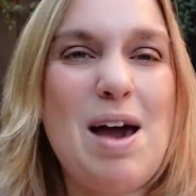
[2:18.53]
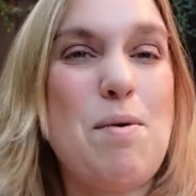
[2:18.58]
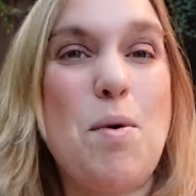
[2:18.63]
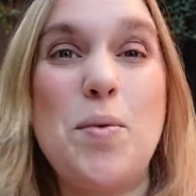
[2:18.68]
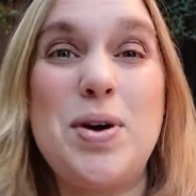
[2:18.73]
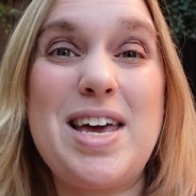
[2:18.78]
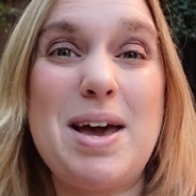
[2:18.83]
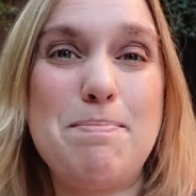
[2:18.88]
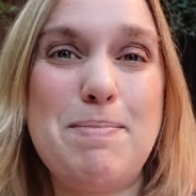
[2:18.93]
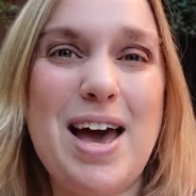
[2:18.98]
And when
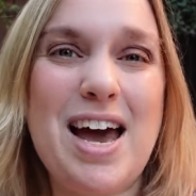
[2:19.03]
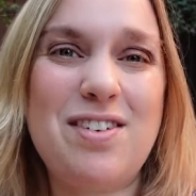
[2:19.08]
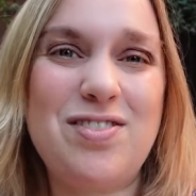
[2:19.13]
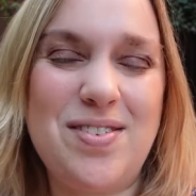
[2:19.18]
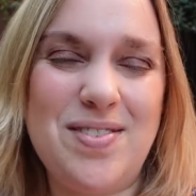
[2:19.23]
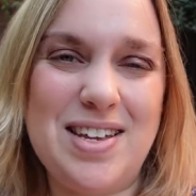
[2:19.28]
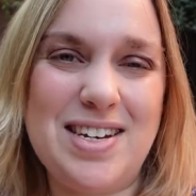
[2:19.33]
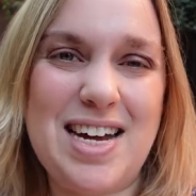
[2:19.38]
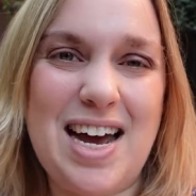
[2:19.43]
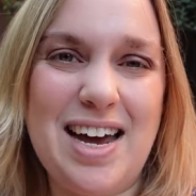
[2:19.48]
we get back
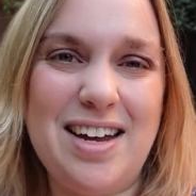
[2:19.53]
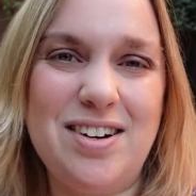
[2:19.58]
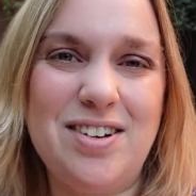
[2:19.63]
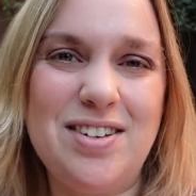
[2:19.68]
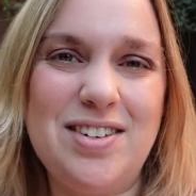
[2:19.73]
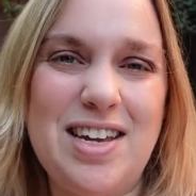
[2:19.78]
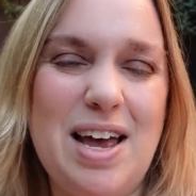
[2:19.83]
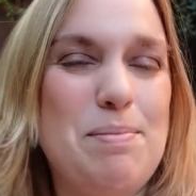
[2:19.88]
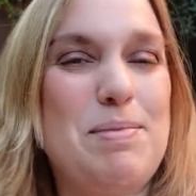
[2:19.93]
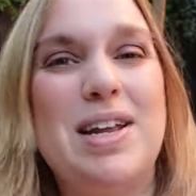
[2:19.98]
from the
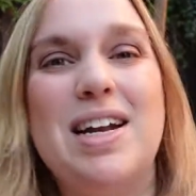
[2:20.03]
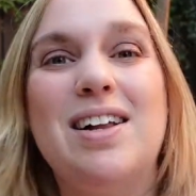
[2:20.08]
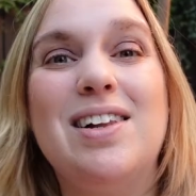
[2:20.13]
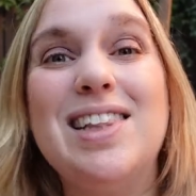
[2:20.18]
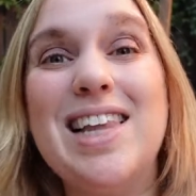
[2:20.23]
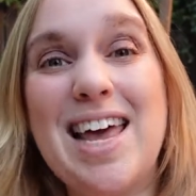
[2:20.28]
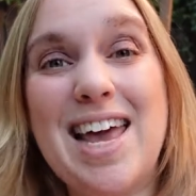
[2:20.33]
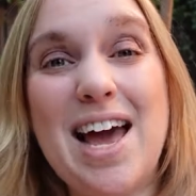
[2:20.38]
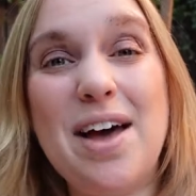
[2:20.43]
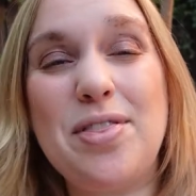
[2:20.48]
titles, I'm gonna
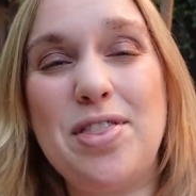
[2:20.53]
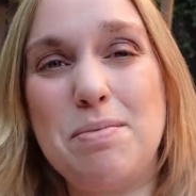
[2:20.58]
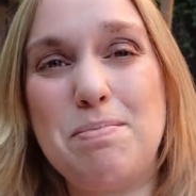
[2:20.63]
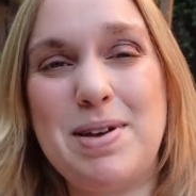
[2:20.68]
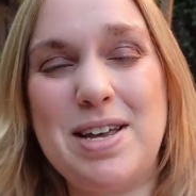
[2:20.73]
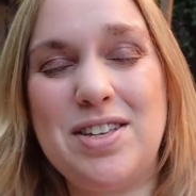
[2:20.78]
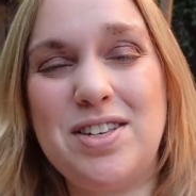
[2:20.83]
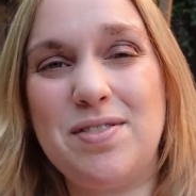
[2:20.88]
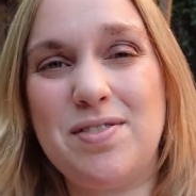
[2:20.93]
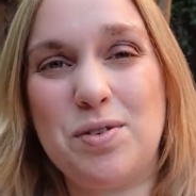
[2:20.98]
lay out the
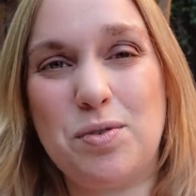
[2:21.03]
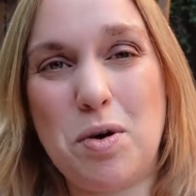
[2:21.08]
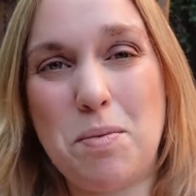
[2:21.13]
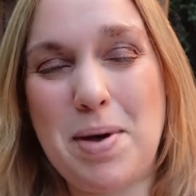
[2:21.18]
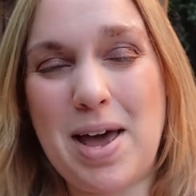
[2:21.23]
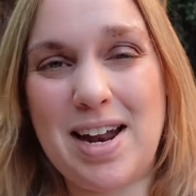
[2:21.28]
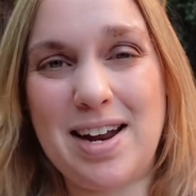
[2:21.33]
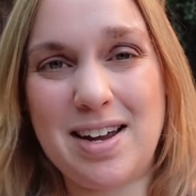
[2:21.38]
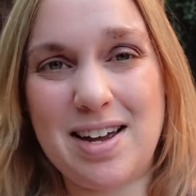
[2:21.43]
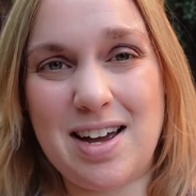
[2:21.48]
beats of the
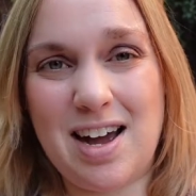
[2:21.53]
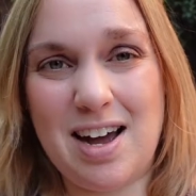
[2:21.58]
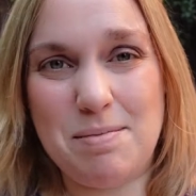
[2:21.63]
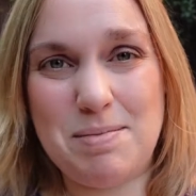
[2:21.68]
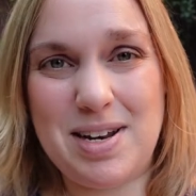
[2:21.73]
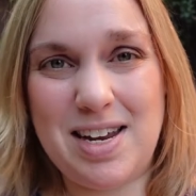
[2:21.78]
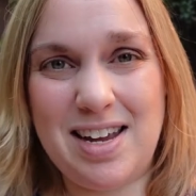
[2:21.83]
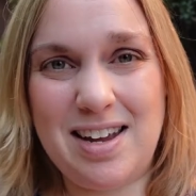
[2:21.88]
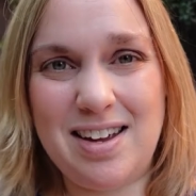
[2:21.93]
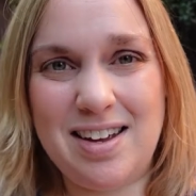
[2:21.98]
romantic
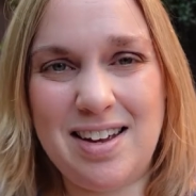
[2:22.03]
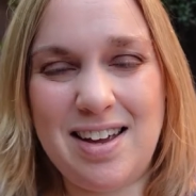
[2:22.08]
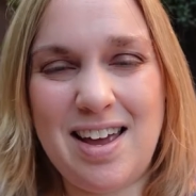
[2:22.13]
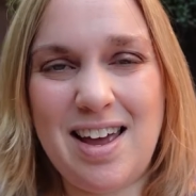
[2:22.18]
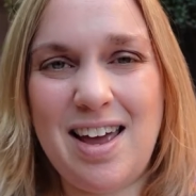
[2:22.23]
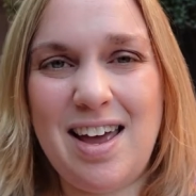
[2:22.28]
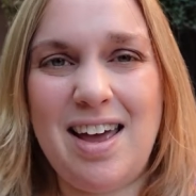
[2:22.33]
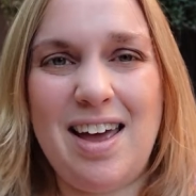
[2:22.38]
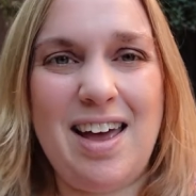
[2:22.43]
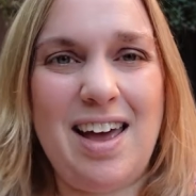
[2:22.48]
comedy
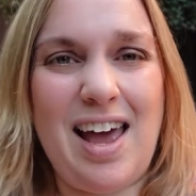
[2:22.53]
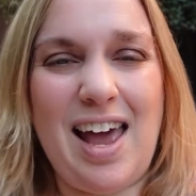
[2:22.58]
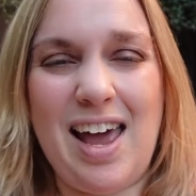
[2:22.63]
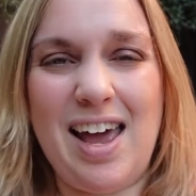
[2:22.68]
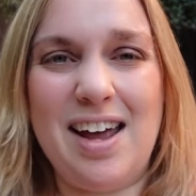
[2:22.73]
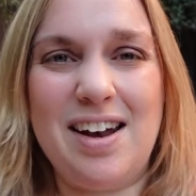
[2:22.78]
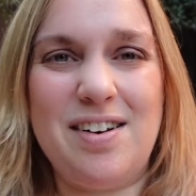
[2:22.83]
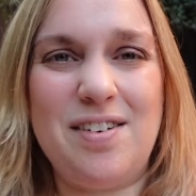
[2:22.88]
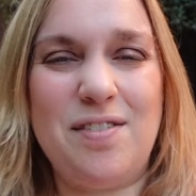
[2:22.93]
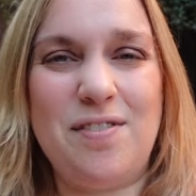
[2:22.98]

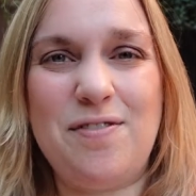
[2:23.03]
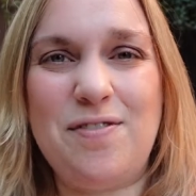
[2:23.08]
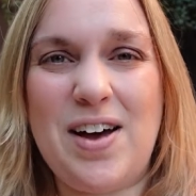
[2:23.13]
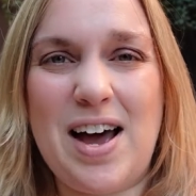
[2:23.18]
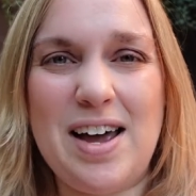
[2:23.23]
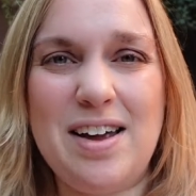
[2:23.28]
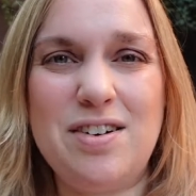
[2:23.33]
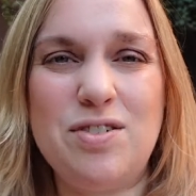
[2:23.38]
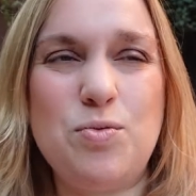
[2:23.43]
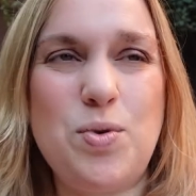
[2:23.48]
and
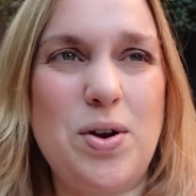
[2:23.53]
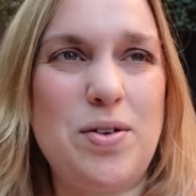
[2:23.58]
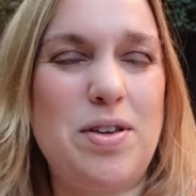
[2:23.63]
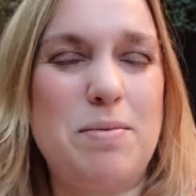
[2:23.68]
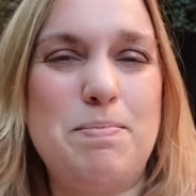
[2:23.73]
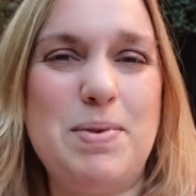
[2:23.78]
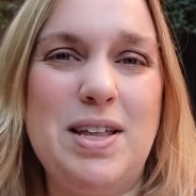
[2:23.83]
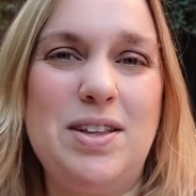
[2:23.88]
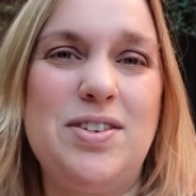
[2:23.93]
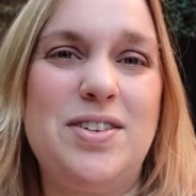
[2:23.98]
find where the
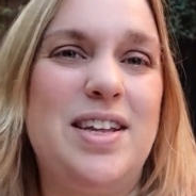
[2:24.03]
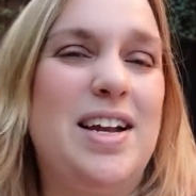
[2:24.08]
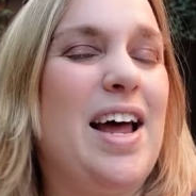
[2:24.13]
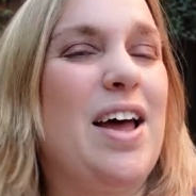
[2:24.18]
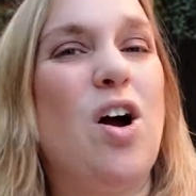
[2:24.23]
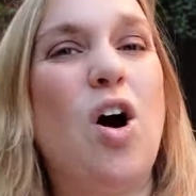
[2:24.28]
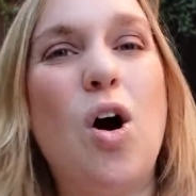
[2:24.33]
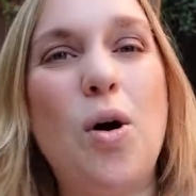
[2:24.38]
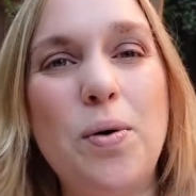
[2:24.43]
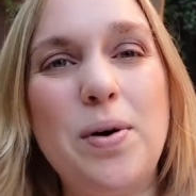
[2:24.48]
beats that
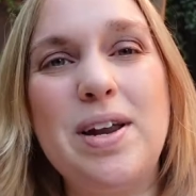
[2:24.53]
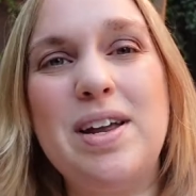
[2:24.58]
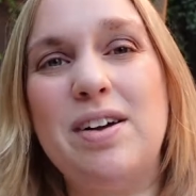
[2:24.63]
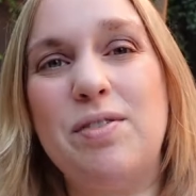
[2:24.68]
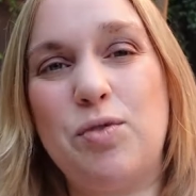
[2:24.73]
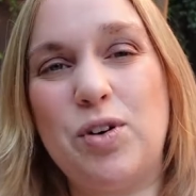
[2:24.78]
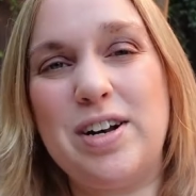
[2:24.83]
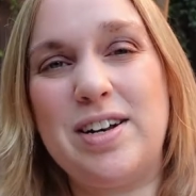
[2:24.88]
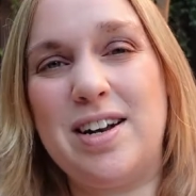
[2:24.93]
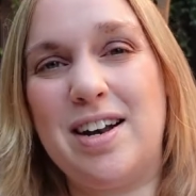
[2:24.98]
I already
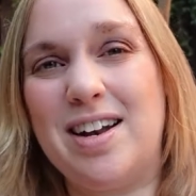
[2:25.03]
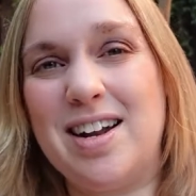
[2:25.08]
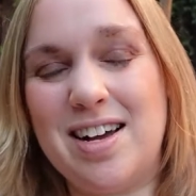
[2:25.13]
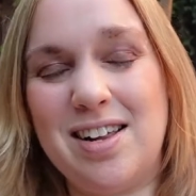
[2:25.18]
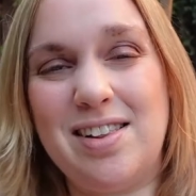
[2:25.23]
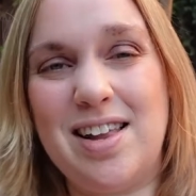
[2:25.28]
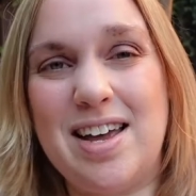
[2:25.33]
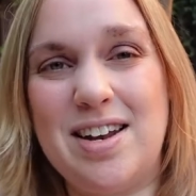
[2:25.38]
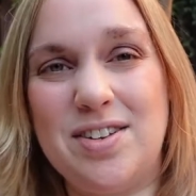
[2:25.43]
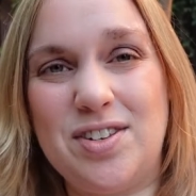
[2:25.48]
have written into
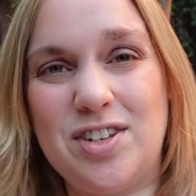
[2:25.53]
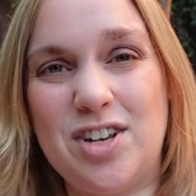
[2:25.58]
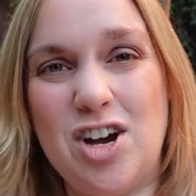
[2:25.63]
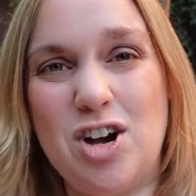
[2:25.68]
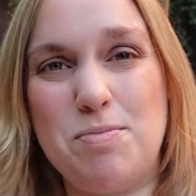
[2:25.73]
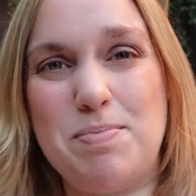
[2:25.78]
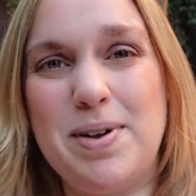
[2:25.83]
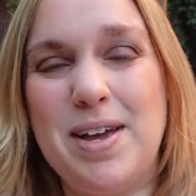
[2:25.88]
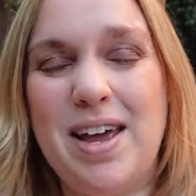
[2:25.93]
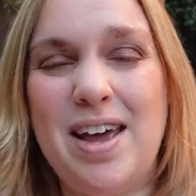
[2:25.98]

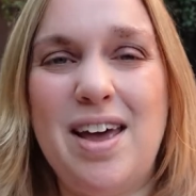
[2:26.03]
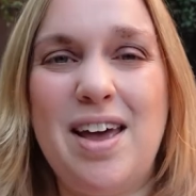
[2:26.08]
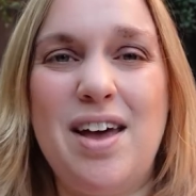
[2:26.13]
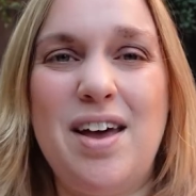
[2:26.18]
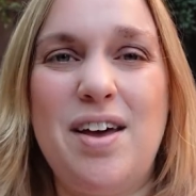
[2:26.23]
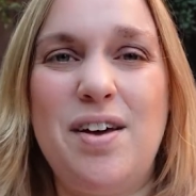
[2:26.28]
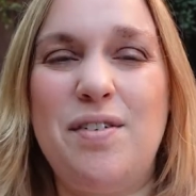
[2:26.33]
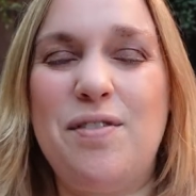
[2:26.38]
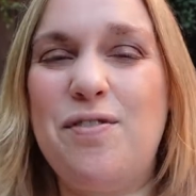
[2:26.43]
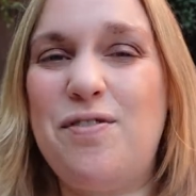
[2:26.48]
Kaleidoscope
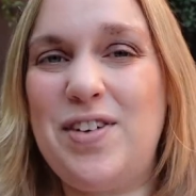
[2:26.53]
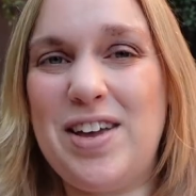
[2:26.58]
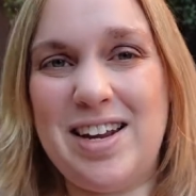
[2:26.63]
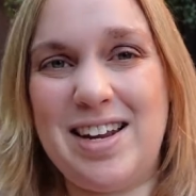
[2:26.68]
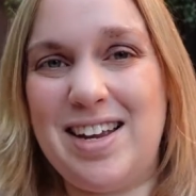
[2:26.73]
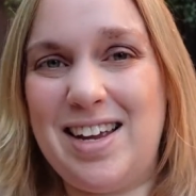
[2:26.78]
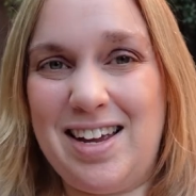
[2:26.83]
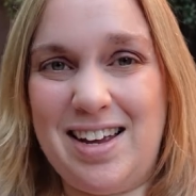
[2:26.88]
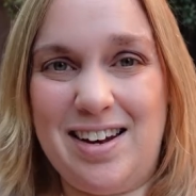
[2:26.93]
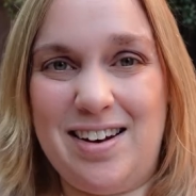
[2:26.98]
fit
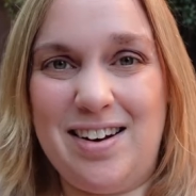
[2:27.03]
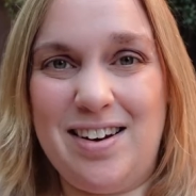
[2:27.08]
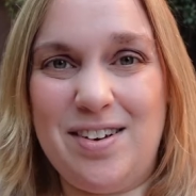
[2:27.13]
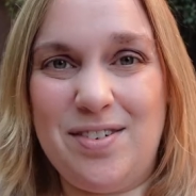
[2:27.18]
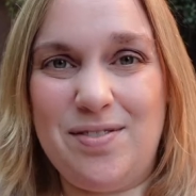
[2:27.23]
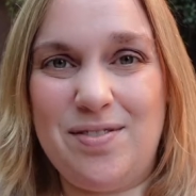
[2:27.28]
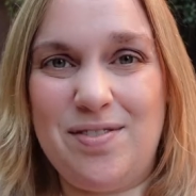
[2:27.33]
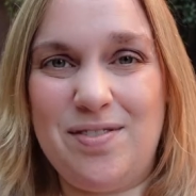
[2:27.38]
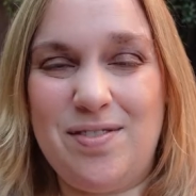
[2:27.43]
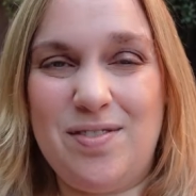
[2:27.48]
in,
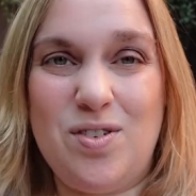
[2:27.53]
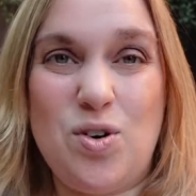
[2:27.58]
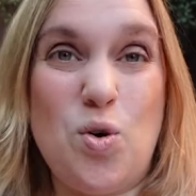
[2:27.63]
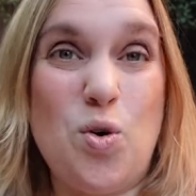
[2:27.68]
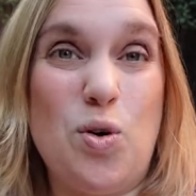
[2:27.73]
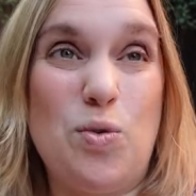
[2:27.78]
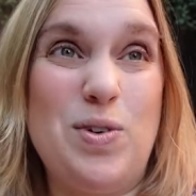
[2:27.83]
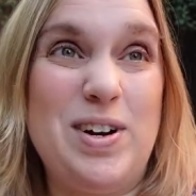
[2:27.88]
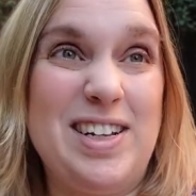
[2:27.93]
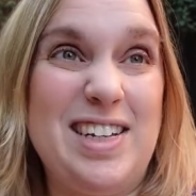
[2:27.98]

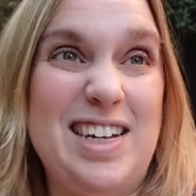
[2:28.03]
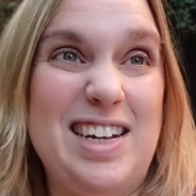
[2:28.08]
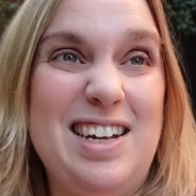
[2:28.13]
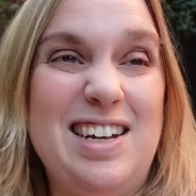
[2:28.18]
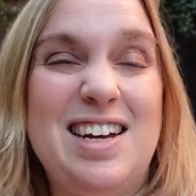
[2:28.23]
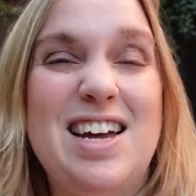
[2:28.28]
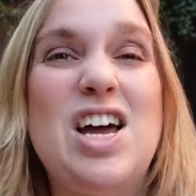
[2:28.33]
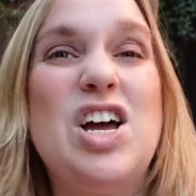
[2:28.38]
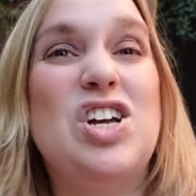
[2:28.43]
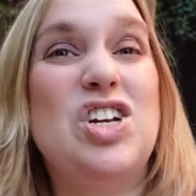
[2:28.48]
or really
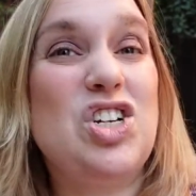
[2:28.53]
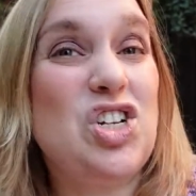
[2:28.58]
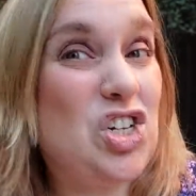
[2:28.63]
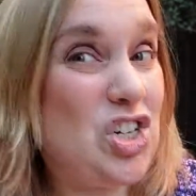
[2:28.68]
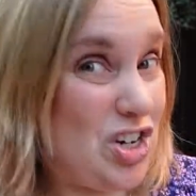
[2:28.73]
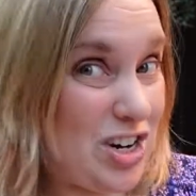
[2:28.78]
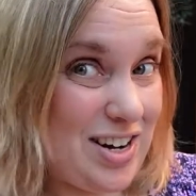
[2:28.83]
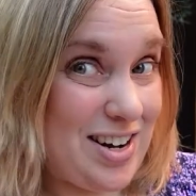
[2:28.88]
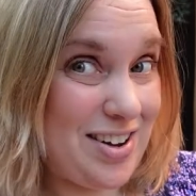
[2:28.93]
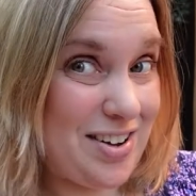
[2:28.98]

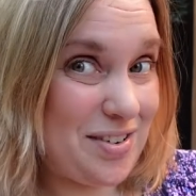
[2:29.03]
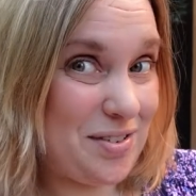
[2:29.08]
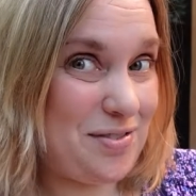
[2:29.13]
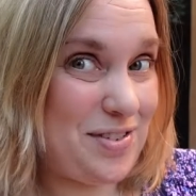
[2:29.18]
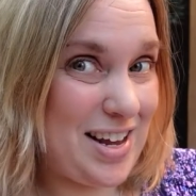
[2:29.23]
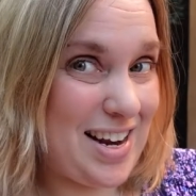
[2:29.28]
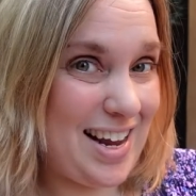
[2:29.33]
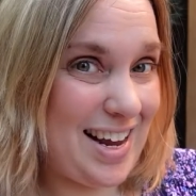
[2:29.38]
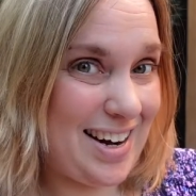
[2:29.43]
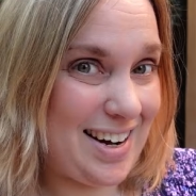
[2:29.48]
should
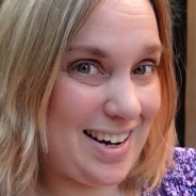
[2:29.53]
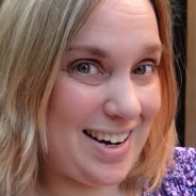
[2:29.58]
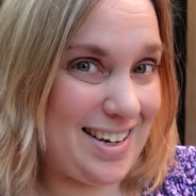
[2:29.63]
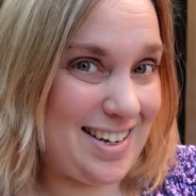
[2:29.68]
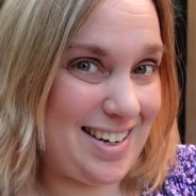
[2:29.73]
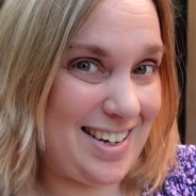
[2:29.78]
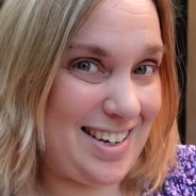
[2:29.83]
fit in,